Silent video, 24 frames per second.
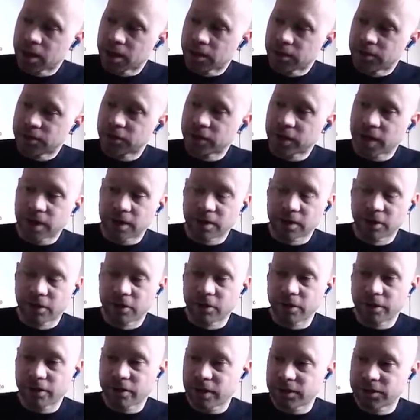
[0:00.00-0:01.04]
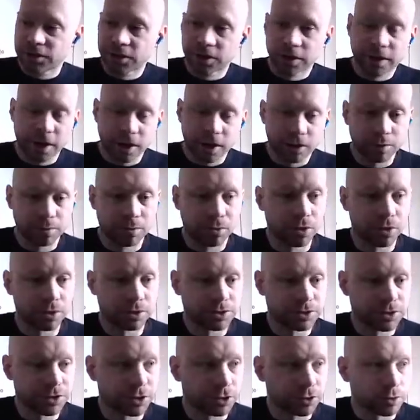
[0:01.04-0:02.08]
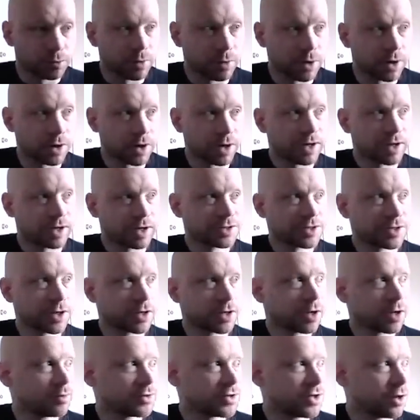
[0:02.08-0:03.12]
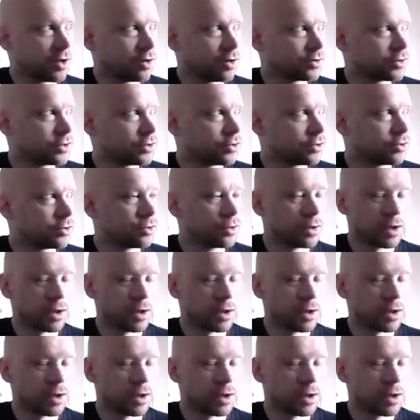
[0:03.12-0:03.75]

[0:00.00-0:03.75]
So that's a counterpoint too, but I guess that comes down to,